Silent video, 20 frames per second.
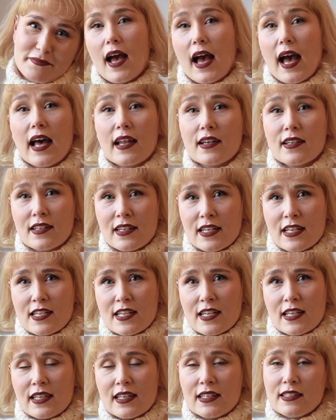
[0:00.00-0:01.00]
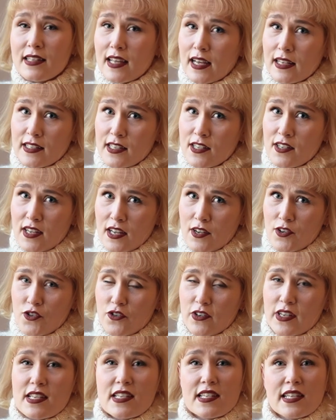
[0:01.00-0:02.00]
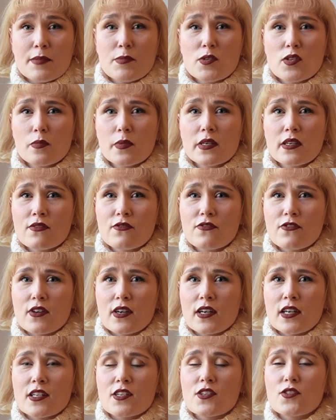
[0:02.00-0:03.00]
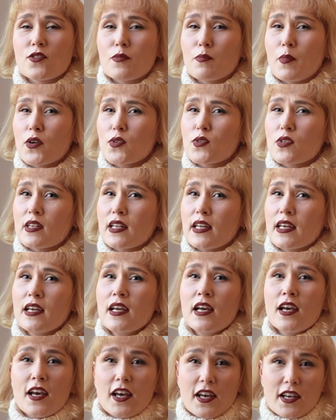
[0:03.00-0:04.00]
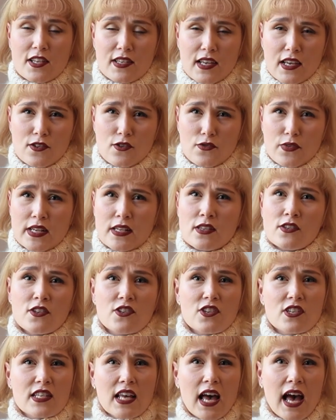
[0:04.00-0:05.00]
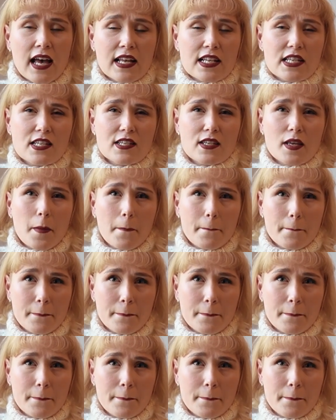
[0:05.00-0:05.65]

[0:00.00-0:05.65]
Hand knitting in the 18th century seems to be confined to mostly accessories such as hats,